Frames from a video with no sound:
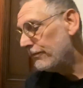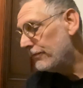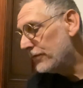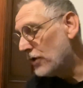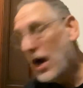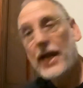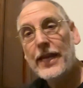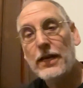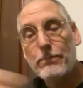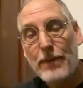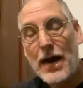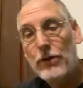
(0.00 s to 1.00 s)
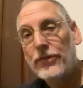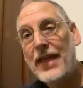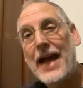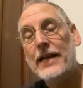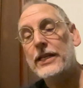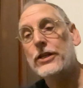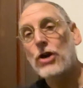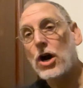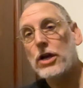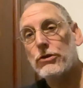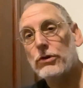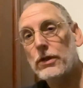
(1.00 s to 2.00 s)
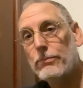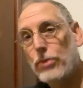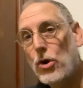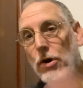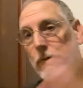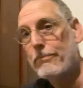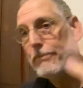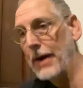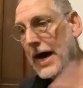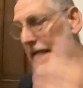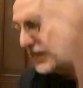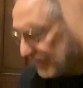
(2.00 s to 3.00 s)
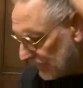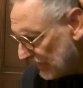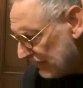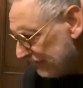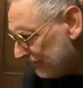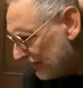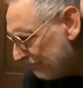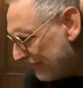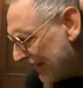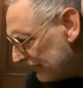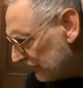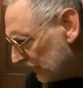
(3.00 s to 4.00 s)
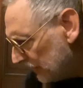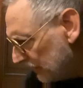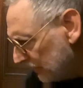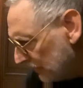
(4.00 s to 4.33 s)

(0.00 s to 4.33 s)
talking about that inaugural poem by Amanda